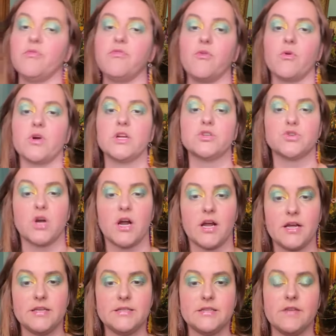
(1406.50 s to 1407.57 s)
before it
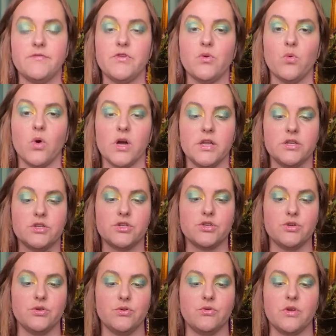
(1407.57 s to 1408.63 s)
dries if you want
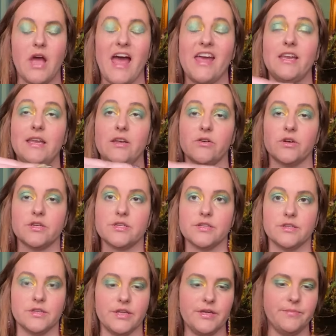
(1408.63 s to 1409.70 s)
to adhere it to
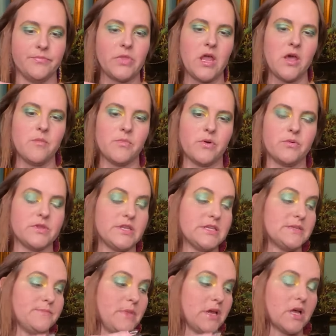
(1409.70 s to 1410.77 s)
the lip. But with
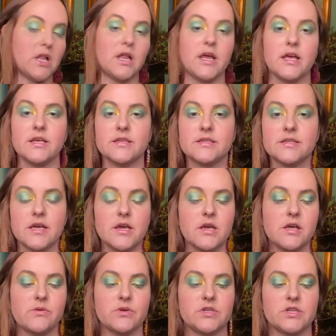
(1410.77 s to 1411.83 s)
this mint glaze,
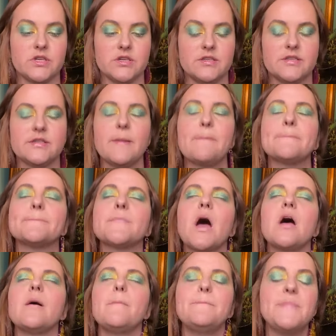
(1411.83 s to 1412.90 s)
which is
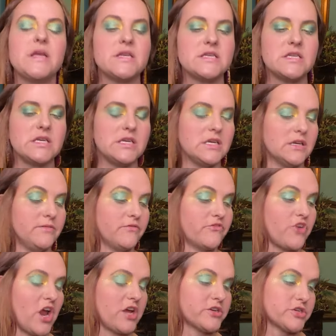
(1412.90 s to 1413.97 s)
minty and
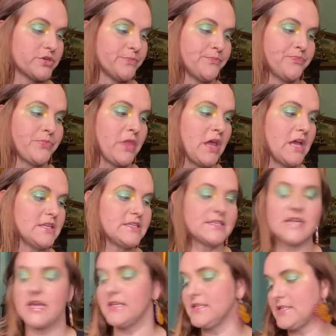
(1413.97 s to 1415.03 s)
fresh, it
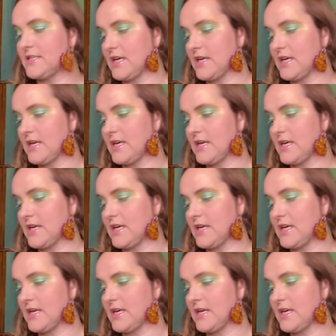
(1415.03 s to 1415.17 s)
stays